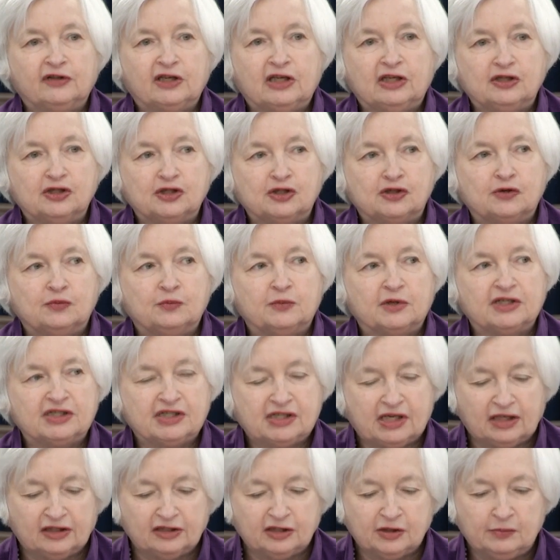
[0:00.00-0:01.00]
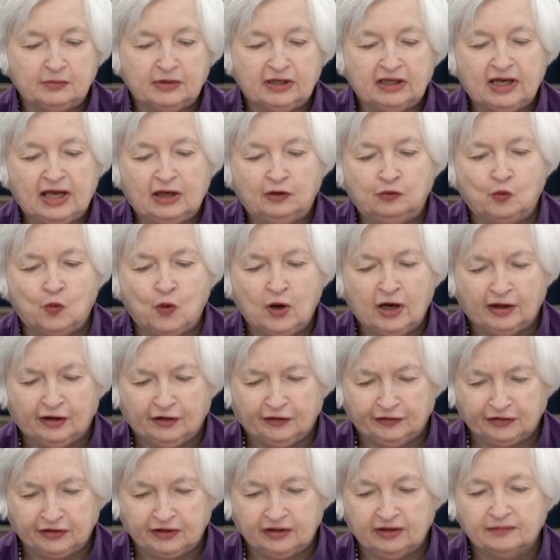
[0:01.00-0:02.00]
consumer sentiment and
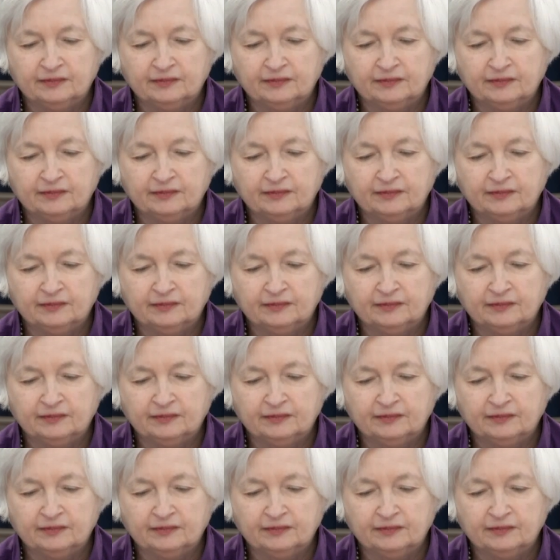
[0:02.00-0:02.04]
wealth.